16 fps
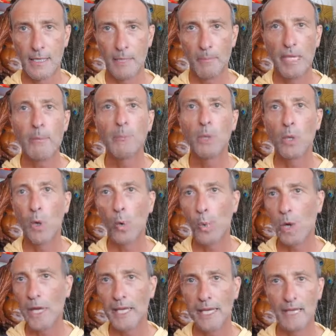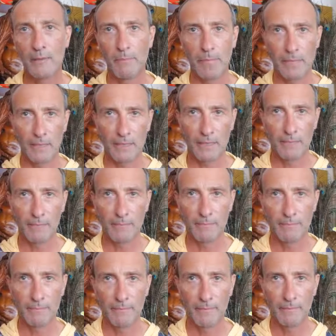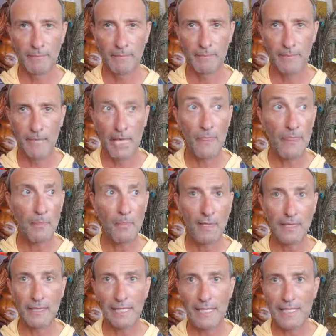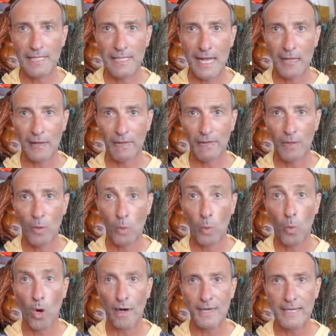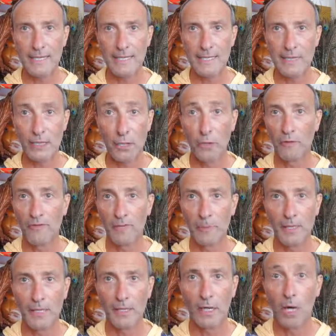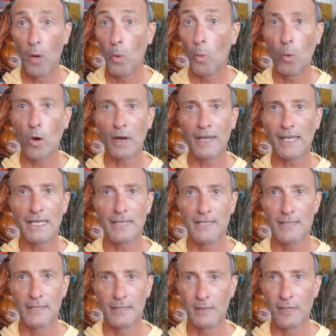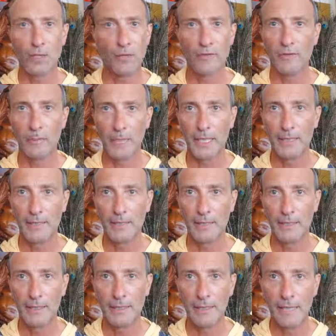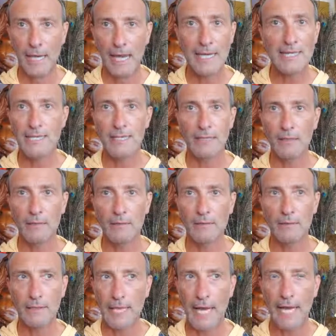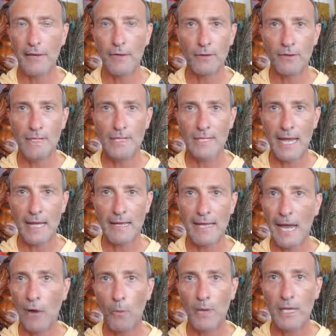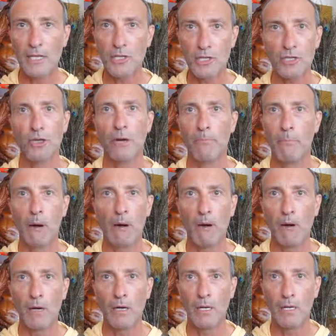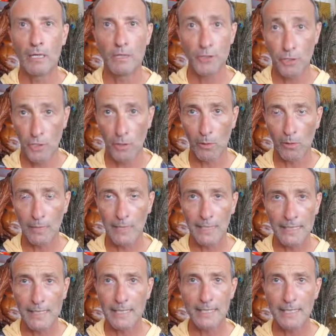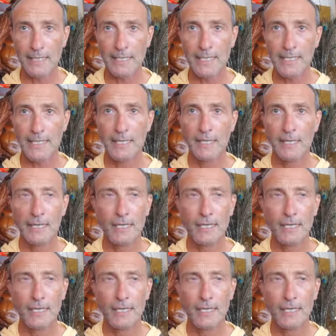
People who work in a building and the building itself, what is government? What is government? I still can't understand how we are so bought and sold into this